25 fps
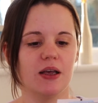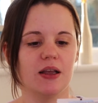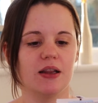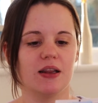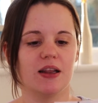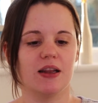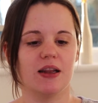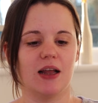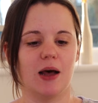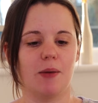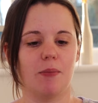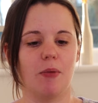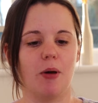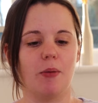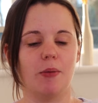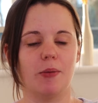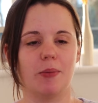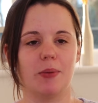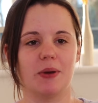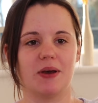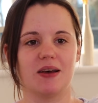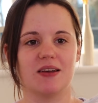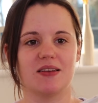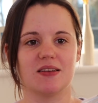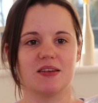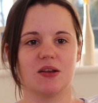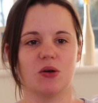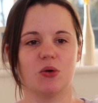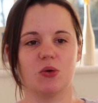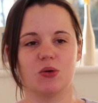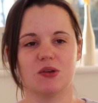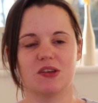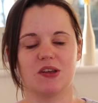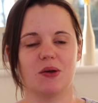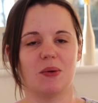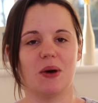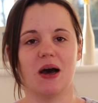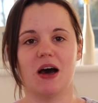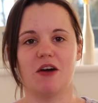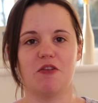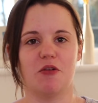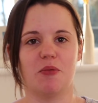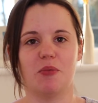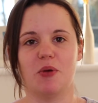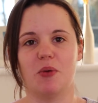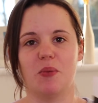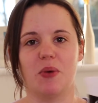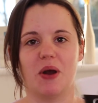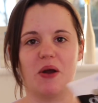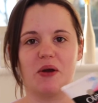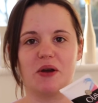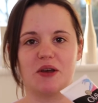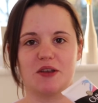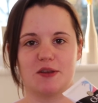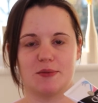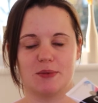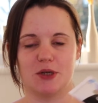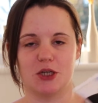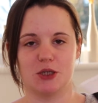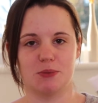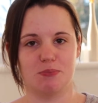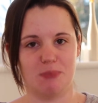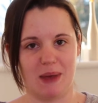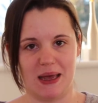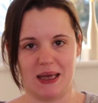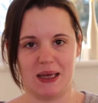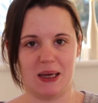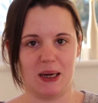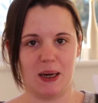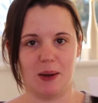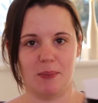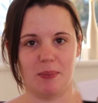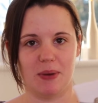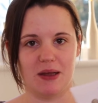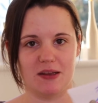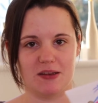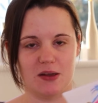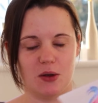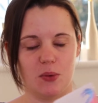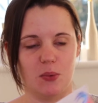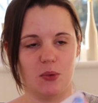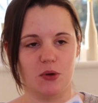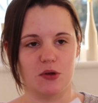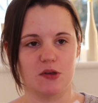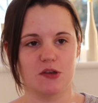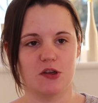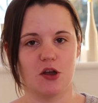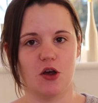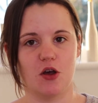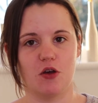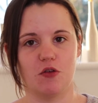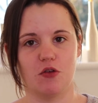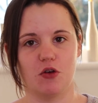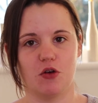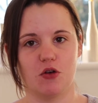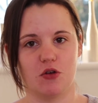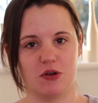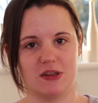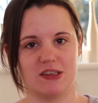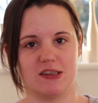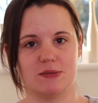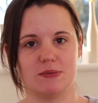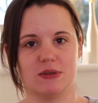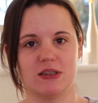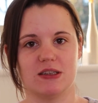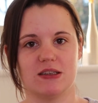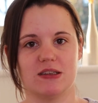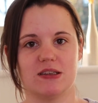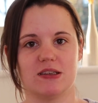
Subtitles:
then that might be because also I haven't been wearing as much makeup as I was over Christmas.